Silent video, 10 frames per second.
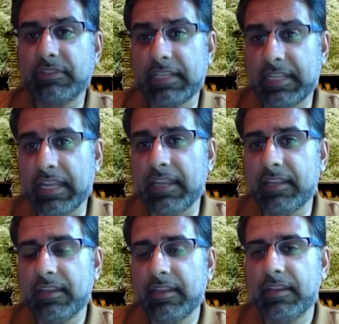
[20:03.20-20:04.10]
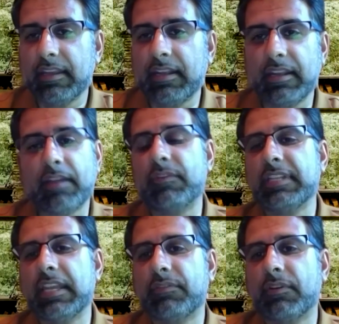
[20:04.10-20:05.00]
today and never
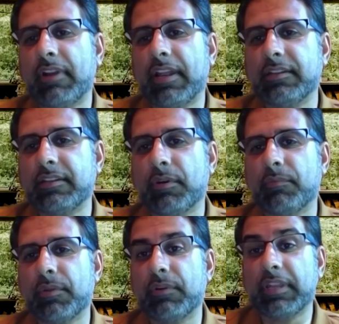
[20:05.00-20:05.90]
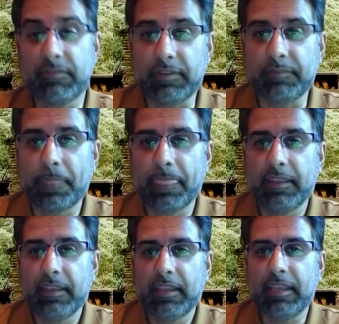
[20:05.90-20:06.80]
take for granted what we were given.
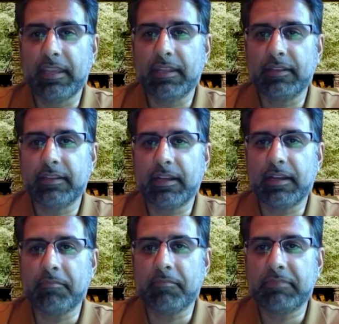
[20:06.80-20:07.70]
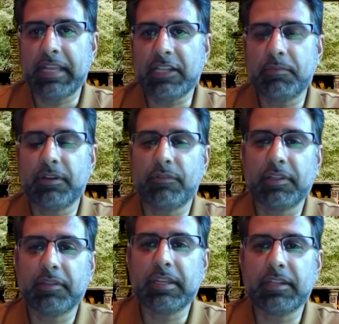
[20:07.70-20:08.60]
And that's been a
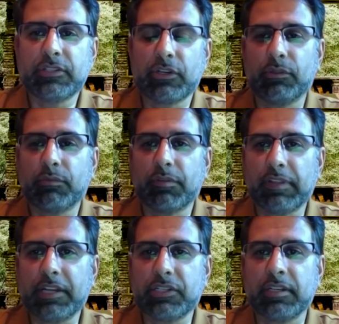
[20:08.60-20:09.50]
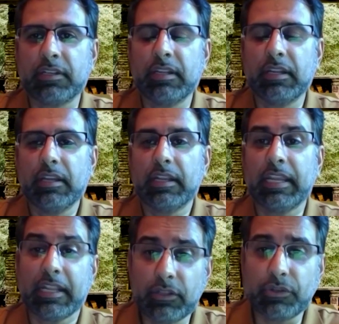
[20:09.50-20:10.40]
really big internal reflection,
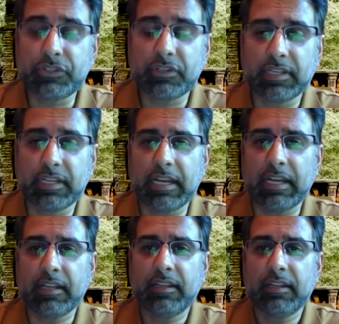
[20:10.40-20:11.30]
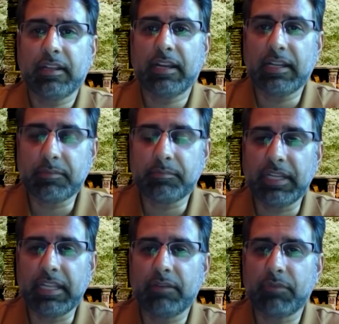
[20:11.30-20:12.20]
getting closer to God,
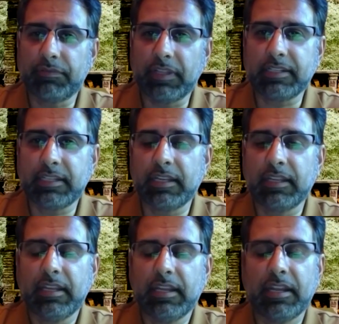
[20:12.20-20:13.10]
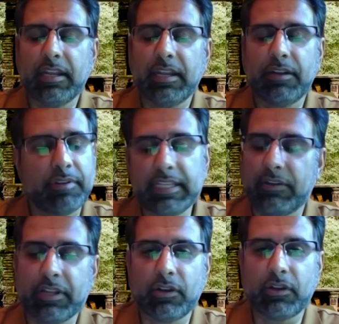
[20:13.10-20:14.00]
contemplating, reflecting, and really
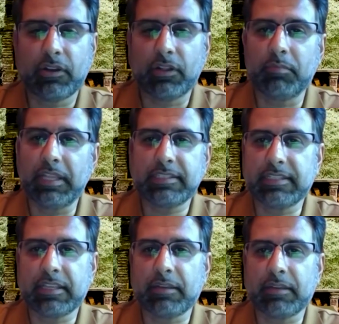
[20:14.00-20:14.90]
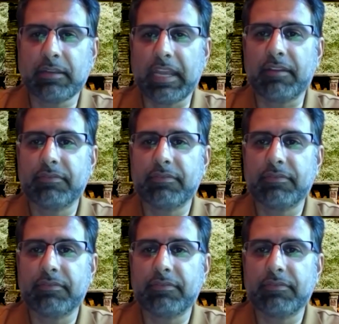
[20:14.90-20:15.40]
counting all of the blessings that we have.